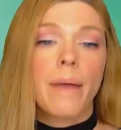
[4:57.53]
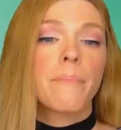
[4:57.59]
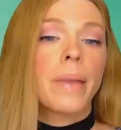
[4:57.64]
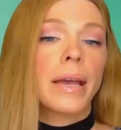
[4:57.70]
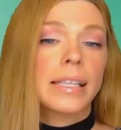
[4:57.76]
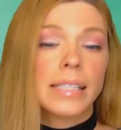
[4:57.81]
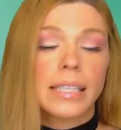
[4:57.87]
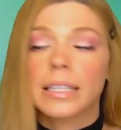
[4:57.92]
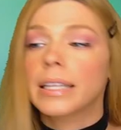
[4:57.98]

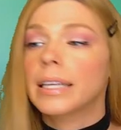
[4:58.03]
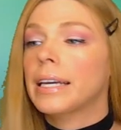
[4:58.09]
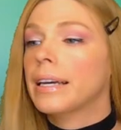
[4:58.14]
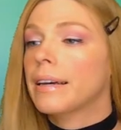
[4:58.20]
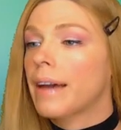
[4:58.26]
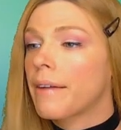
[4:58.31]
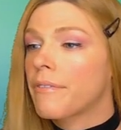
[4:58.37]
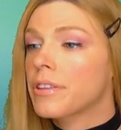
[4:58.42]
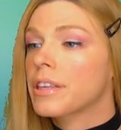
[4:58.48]

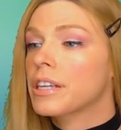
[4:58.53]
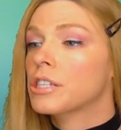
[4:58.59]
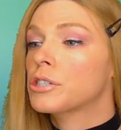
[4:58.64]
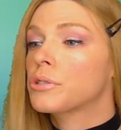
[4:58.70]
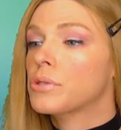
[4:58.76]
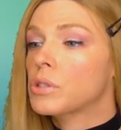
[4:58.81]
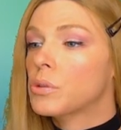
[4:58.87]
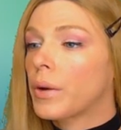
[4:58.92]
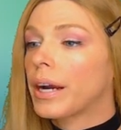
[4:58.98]
basically everything
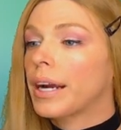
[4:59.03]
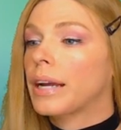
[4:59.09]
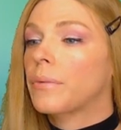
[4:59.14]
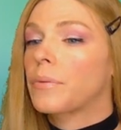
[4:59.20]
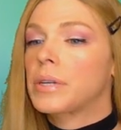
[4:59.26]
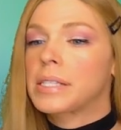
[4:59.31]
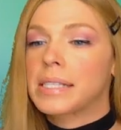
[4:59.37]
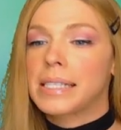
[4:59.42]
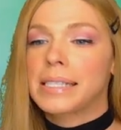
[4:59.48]
she was wearing
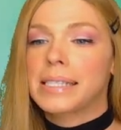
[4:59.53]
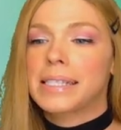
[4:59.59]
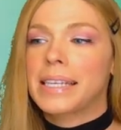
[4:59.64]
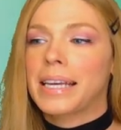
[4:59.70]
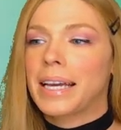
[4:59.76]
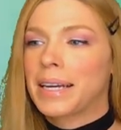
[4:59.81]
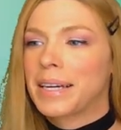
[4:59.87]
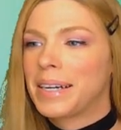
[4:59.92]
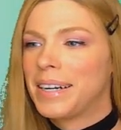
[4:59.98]
was CC.